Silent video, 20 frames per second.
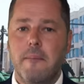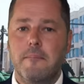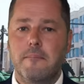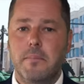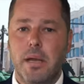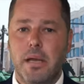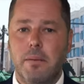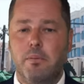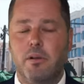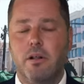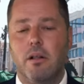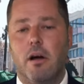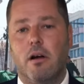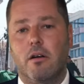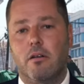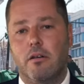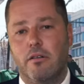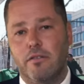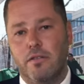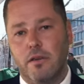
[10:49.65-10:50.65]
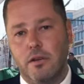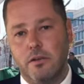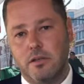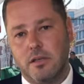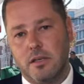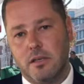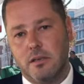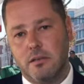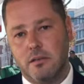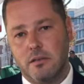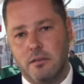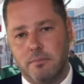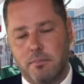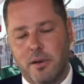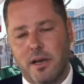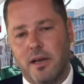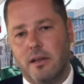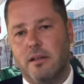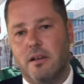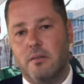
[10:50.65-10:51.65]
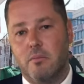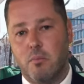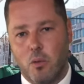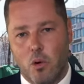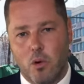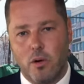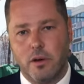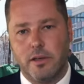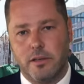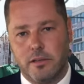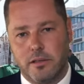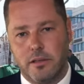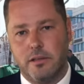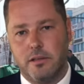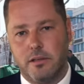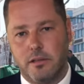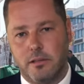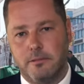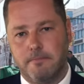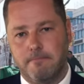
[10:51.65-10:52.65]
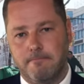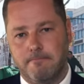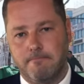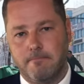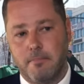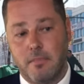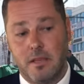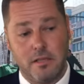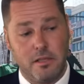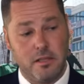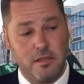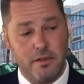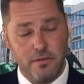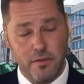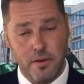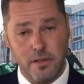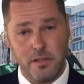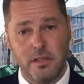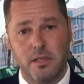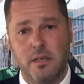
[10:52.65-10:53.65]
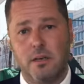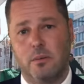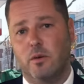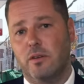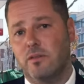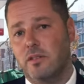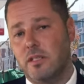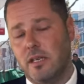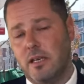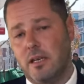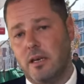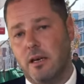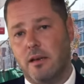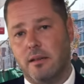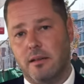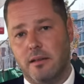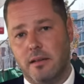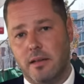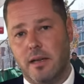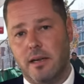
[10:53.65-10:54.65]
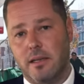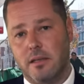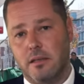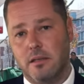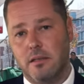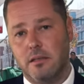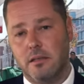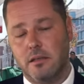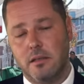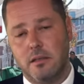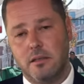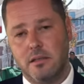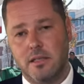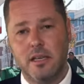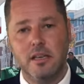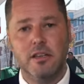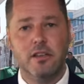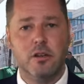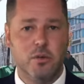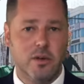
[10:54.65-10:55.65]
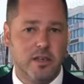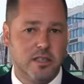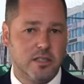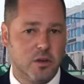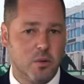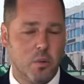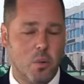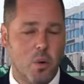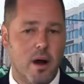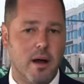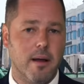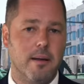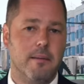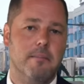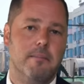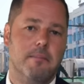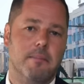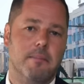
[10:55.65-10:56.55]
People are refusing to pay their mortgages. This is the first time we've seen anything like this, and I'll tell you the reason why.